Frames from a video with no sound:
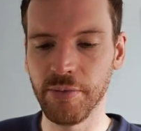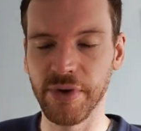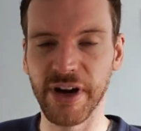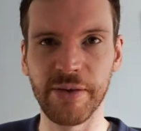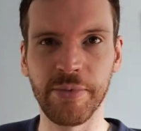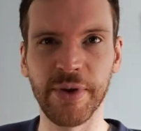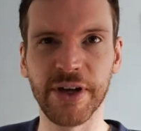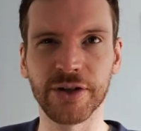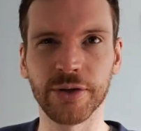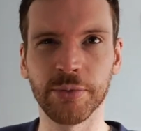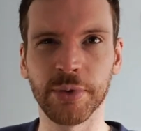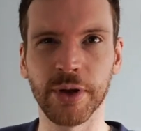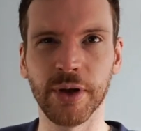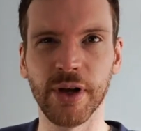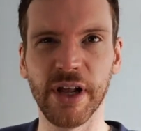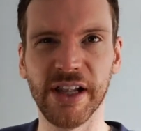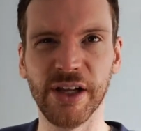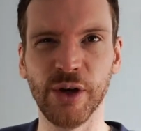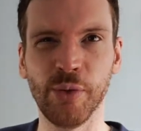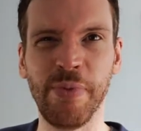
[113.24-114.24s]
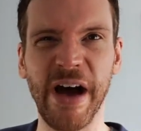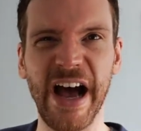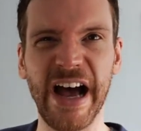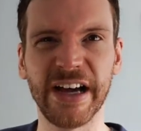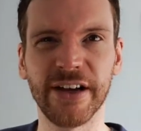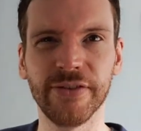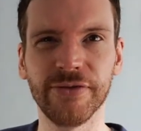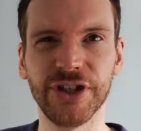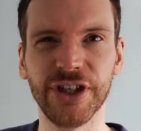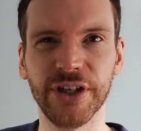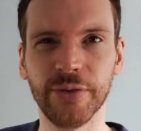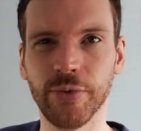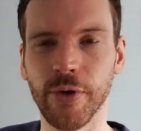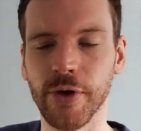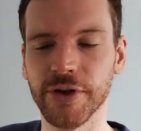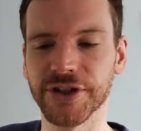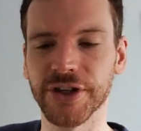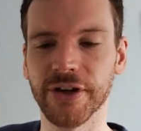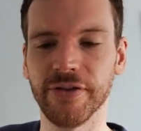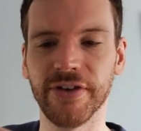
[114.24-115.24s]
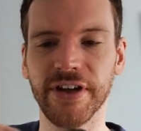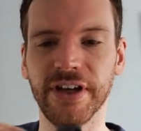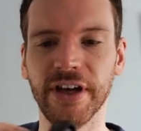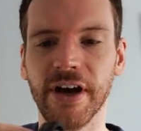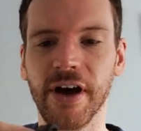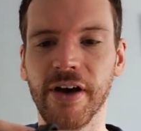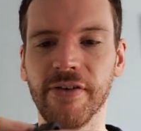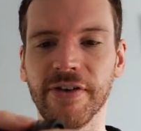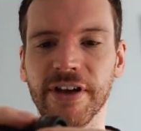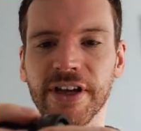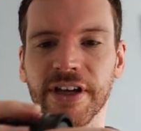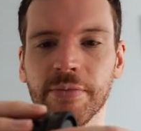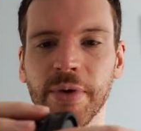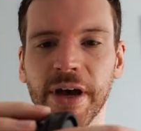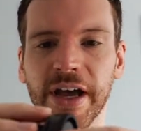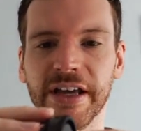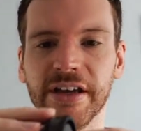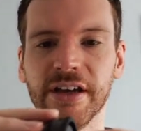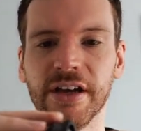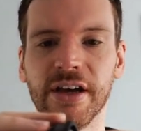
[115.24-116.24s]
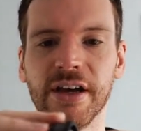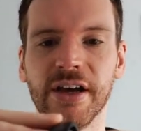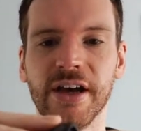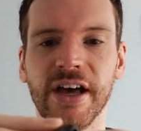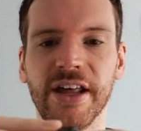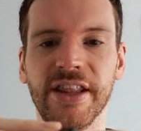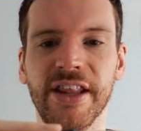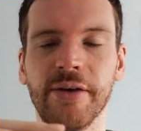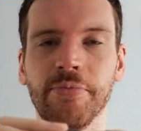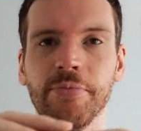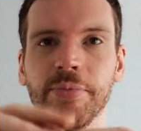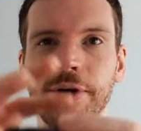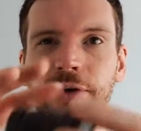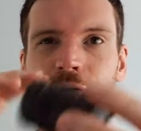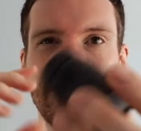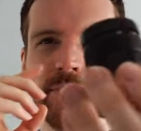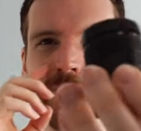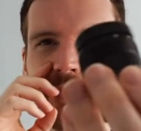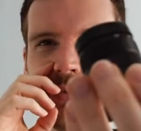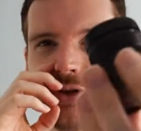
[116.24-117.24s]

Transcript: I picked up a, little pack of cheap ones off, it, off eBay and then boom,